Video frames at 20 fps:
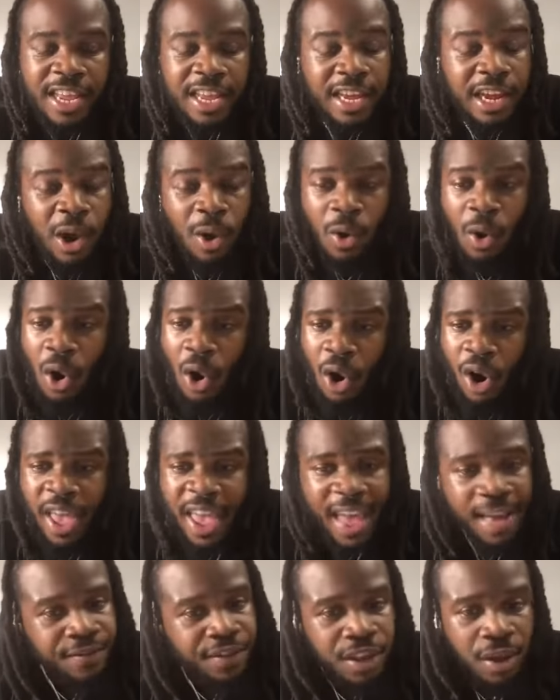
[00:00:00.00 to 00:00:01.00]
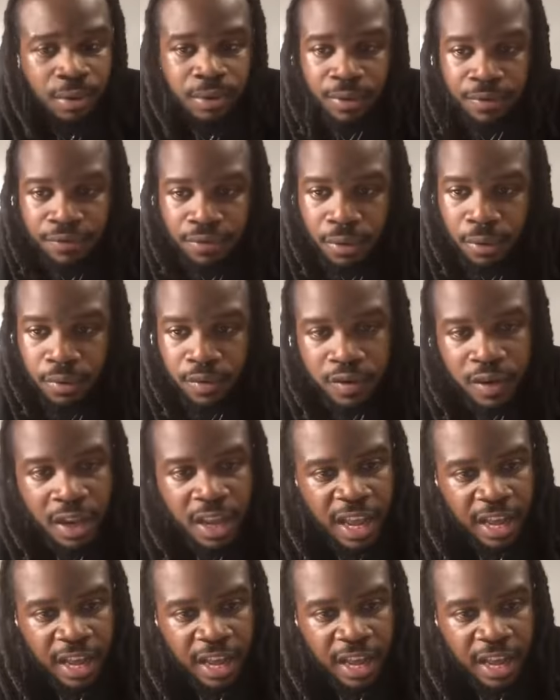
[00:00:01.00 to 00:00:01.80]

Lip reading: and go heavy on the fruits,